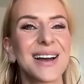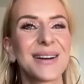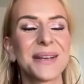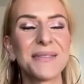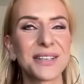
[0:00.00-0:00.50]

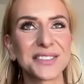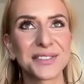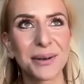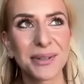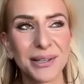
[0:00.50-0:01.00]
even though I
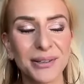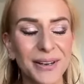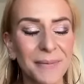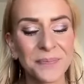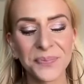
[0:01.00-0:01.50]
disagree with a lot of it.
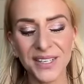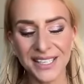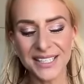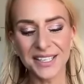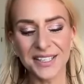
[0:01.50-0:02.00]

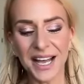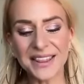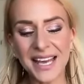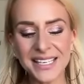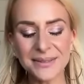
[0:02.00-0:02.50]
And
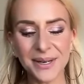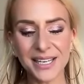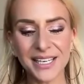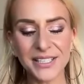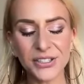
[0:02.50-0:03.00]
then in
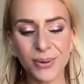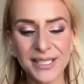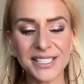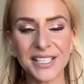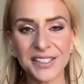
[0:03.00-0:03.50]
my
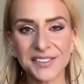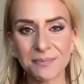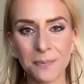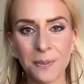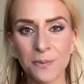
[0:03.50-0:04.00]
20s,
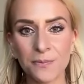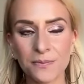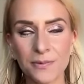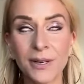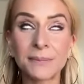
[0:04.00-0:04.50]

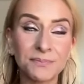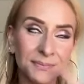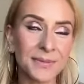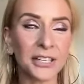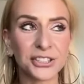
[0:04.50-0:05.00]
well,
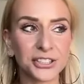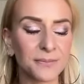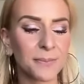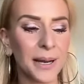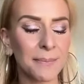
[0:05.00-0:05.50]
actually I should
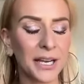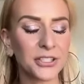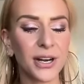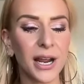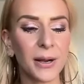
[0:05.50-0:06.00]

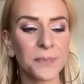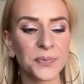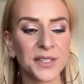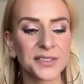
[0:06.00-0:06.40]
backtrack. So